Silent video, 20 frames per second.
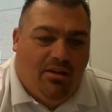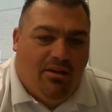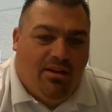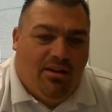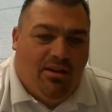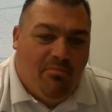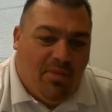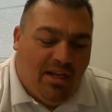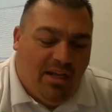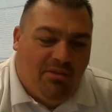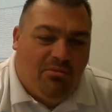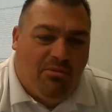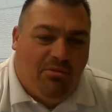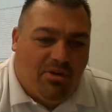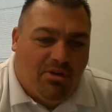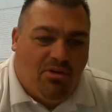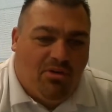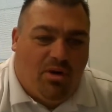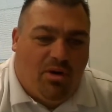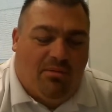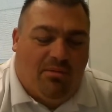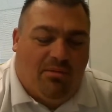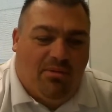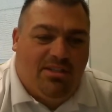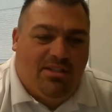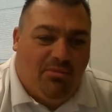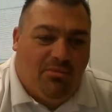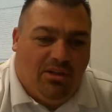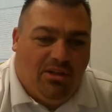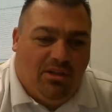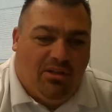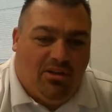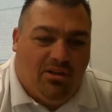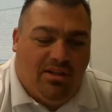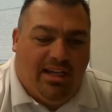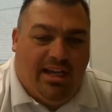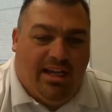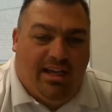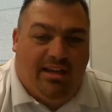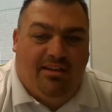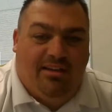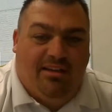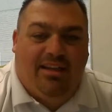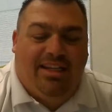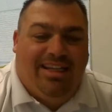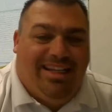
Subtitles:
The minimum requirements that we look at,